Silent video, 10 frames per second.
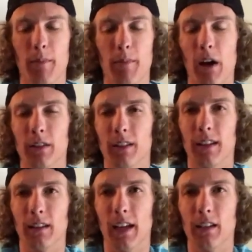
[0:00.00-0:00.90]

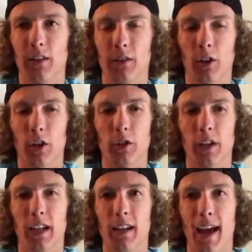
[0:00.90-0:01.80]
imbalances that led to the
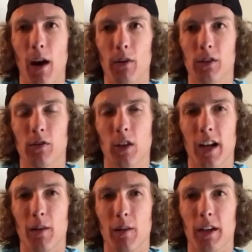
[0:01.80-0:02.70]
surgery, and now it's just
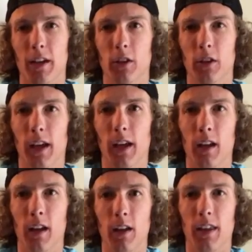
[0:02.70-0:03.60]
trying to make sure
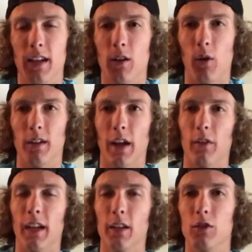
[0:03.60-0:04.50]
that they don't
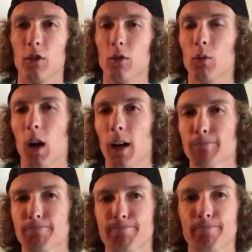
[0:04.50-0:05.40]
ever get too
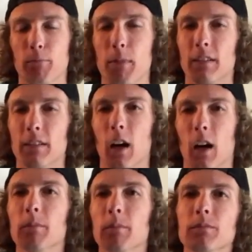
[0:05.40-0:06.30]
messed
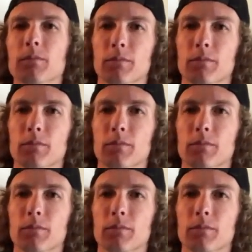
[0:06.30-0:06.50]
up.